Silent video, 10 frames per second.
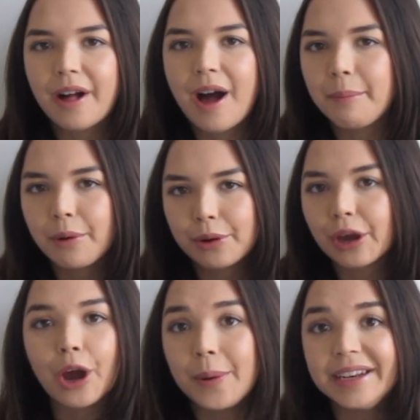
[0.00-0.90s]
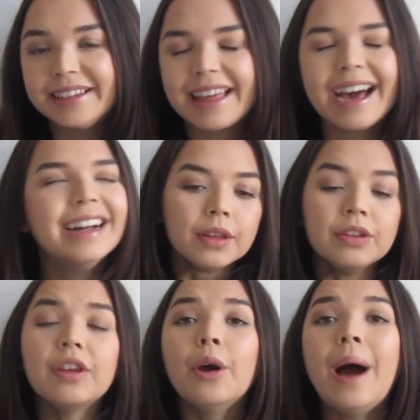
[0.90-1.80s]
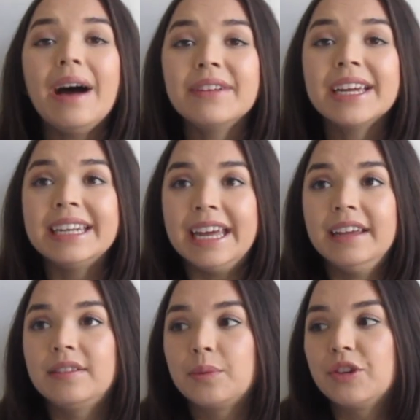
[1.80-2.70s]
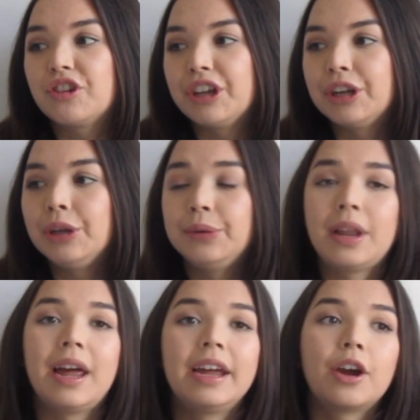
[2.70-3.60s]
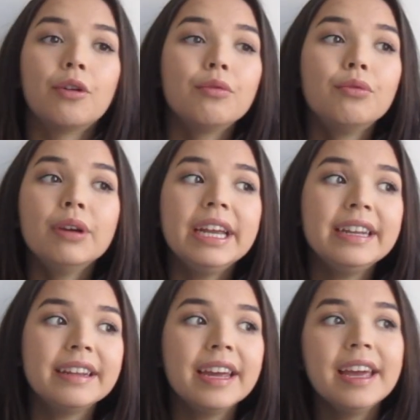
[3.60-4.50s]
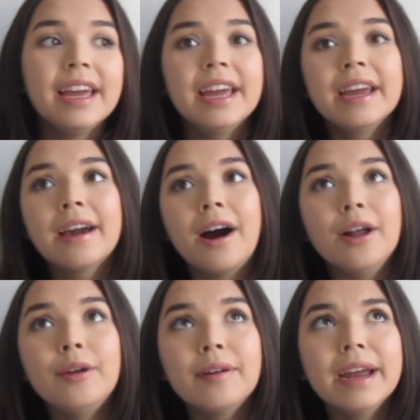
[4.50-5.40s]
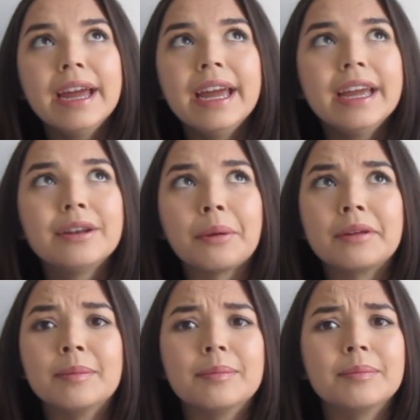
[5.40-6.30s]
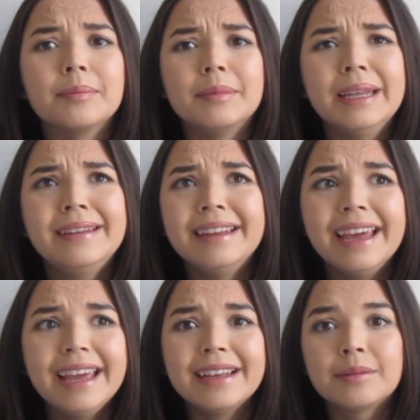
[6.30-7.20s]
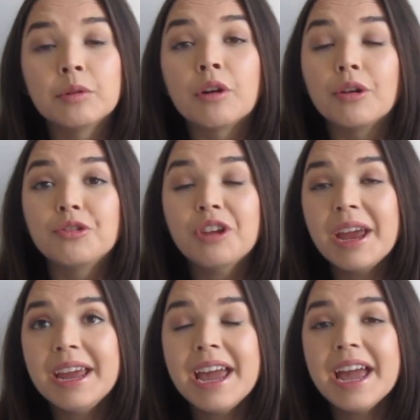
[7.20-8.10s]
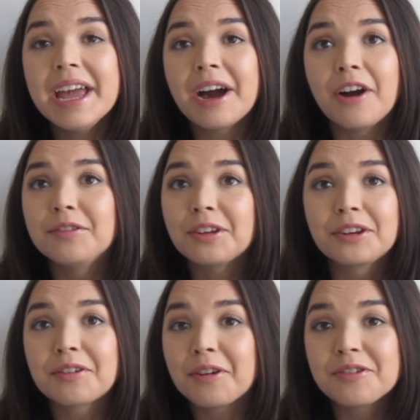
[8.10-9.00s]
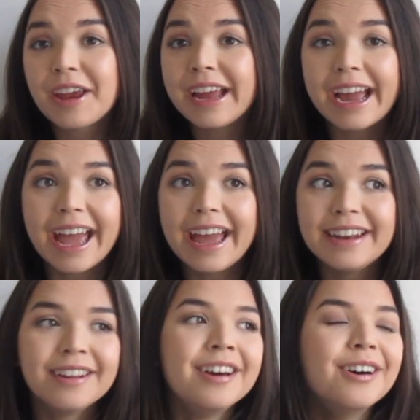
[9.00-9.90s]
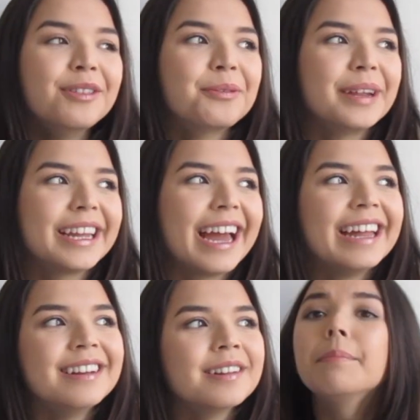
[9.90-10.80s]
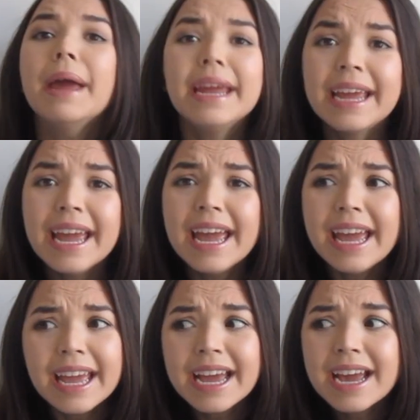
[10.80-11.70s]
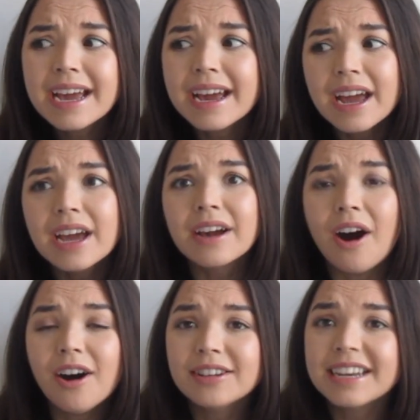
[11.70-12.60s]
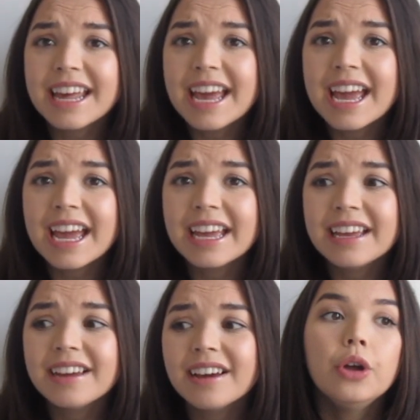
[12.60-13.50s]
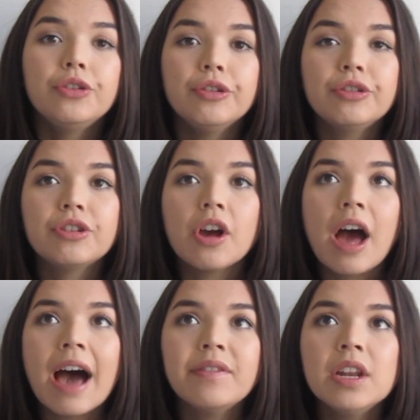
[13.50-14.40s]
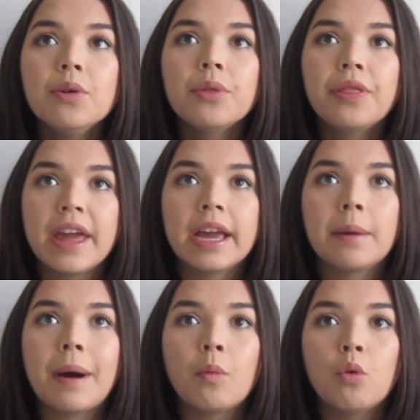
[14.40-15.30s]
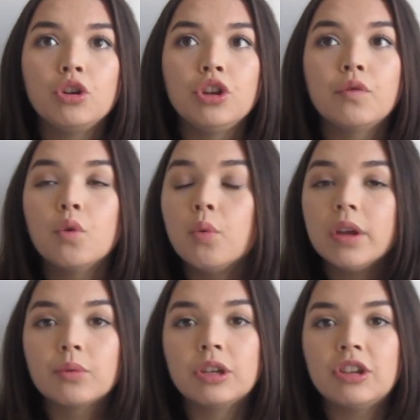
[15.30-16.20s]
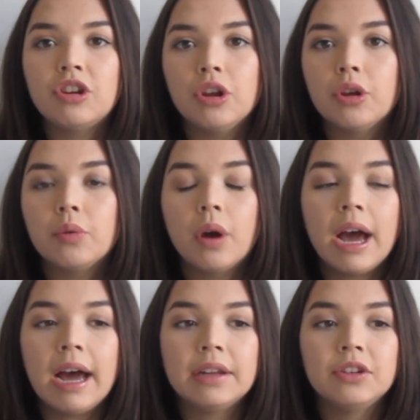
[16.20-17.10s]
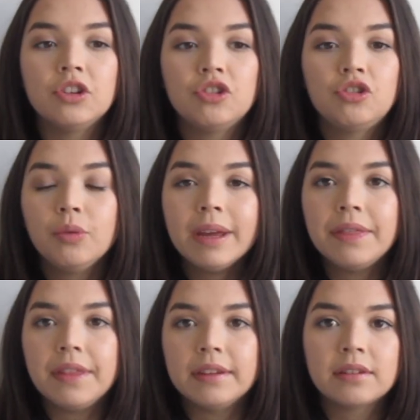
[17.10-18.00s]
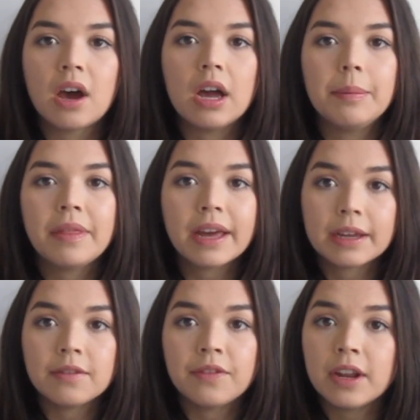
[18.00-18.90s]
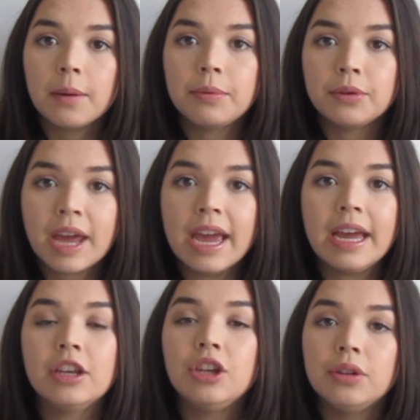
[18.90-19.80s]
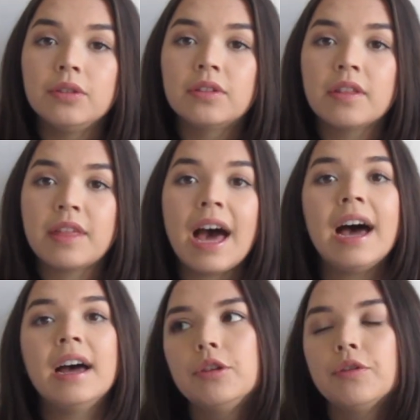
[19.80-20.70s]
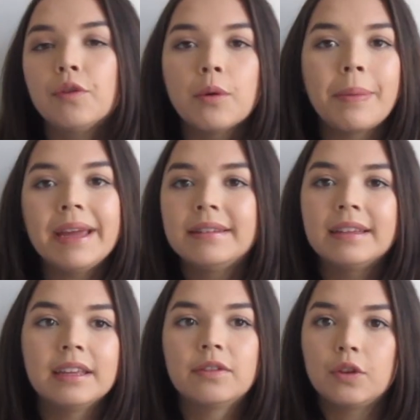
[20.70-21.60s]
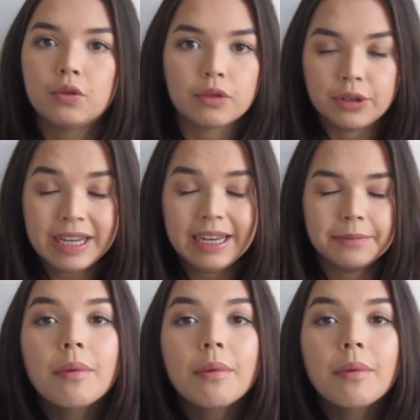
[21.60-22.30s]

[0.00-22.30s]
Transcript: I'm not going to go into that. So having a list, which could include like reading, colouring, doing some knitting, some crocheting. I've started crocheting again on the weekend. Baking, gardening. Just have a little think about what you've always wanted to do and do it in this time, and that can fill up your day, and use that to form a basis for your routine.